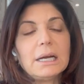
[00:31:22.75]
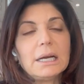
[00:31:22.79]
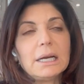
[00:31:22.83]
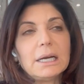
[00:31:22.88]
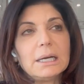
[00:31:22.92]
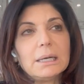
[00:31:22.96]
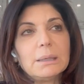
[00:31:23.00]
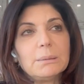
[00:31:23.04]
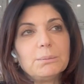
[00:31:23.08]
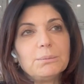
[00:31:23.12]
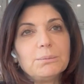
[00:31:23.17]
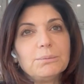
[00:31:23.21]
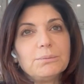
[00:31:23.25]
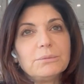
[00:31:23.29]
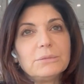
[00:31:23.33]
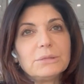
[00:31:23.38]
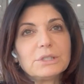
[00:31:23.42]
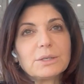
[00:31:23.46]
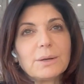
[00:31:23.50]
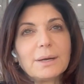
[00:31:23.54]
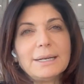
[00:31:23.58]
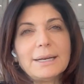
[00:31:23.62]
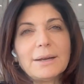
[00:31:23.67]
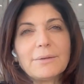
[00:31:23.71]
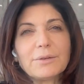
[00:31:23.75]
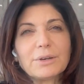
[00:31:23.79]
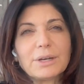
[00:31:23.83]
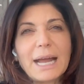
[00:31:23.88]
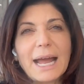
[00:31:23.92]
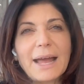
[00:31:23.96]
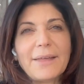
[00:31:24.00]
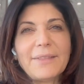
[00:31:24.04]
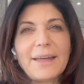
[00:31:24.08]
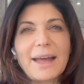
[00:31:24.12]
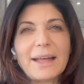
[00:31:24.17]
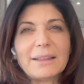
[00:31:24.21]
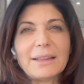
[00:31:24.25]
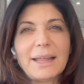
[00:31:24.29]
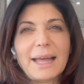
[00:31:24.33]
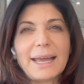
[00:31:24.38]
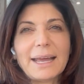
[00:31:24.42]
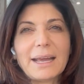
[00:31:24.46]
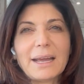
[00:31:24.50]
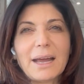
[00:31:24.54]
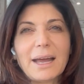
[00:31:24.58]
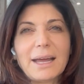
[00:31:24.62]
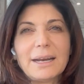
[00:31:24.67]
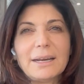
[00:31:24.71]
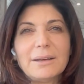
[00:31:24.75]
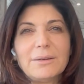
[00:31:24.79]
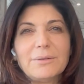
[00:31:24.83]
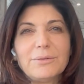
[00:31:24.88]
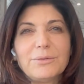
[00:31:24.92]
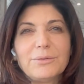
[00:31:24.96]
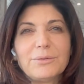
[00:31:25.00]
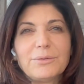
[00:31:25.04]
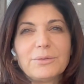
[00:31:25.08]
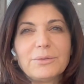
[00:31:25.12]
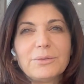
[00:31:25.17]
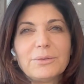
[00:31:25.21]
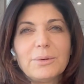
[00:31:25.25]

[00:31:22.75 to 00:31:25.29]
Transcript: So I never had that like kind of